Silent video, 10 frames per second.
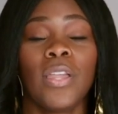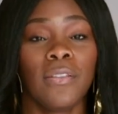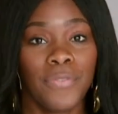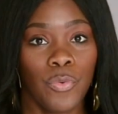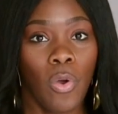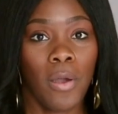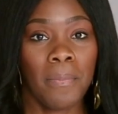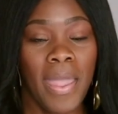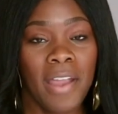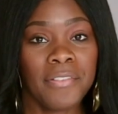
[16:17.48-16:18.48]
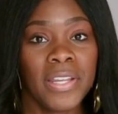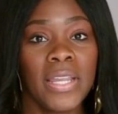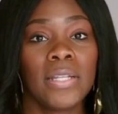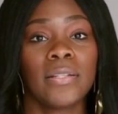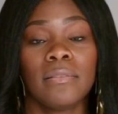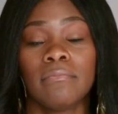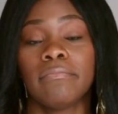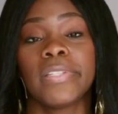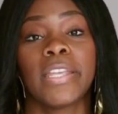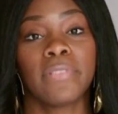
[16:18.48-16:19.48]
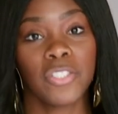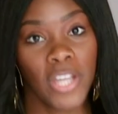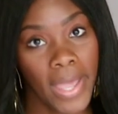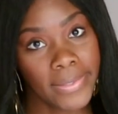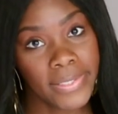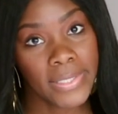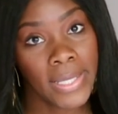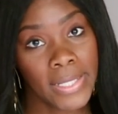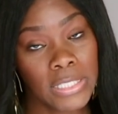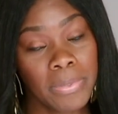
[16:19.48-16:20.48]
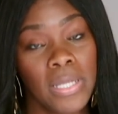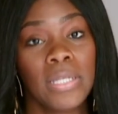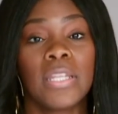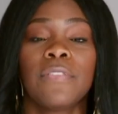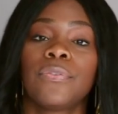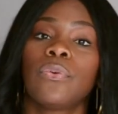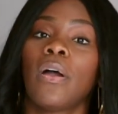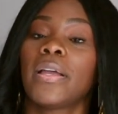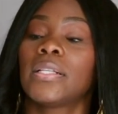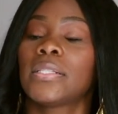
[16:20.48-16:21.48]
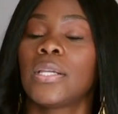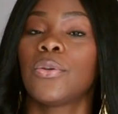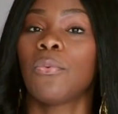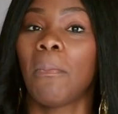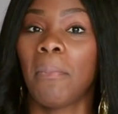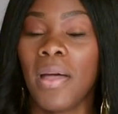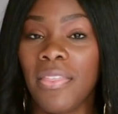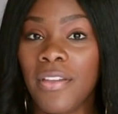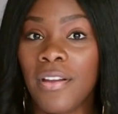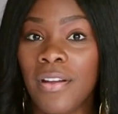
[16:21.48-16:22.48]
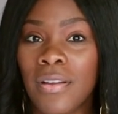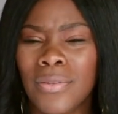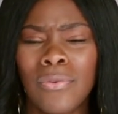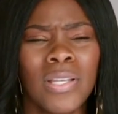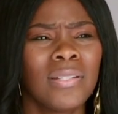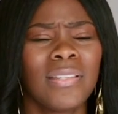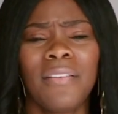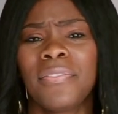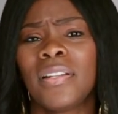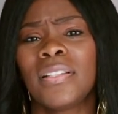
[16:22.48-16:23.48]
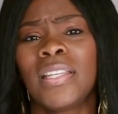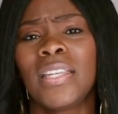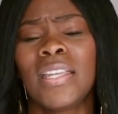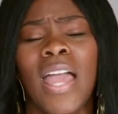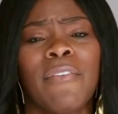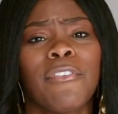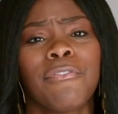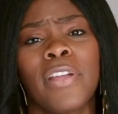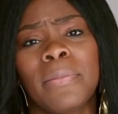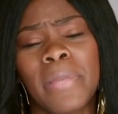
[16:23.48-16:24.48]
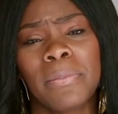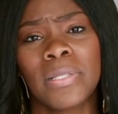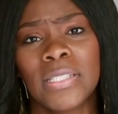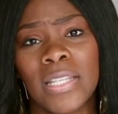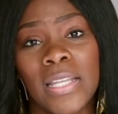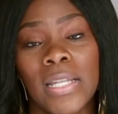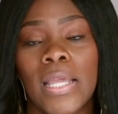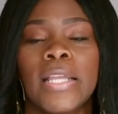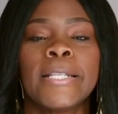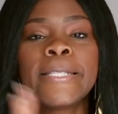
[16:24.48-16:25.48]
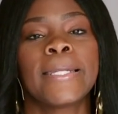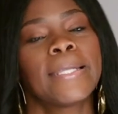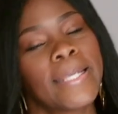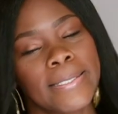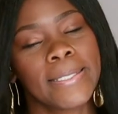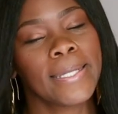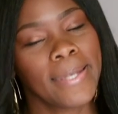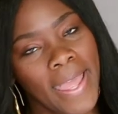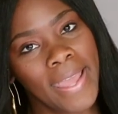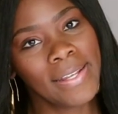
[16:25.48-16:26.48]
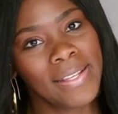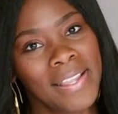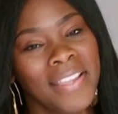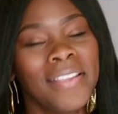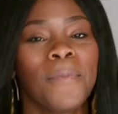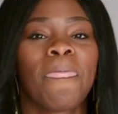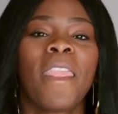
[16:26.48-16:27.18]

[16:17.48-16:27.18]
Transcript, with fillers: if you are married, give the child to the husband. If you are a single mother, you can definitely have a friend babysit, send the kids to the daddy.